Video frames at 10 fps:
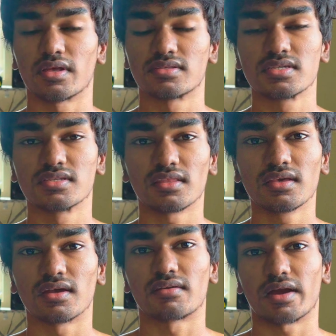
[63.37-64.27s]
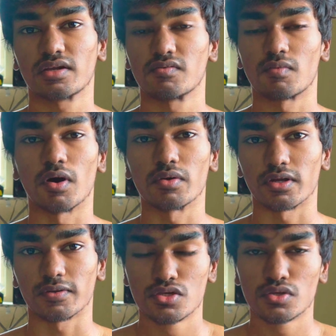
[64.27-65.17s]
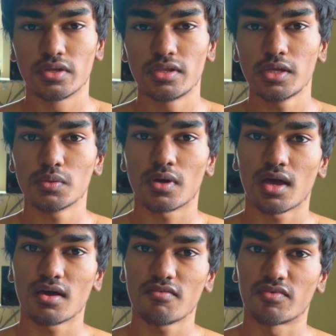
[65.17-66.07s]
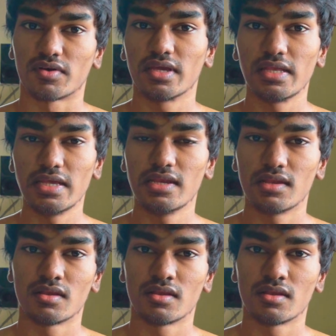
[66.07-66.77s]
there's nothing attractive about it. So you need to have really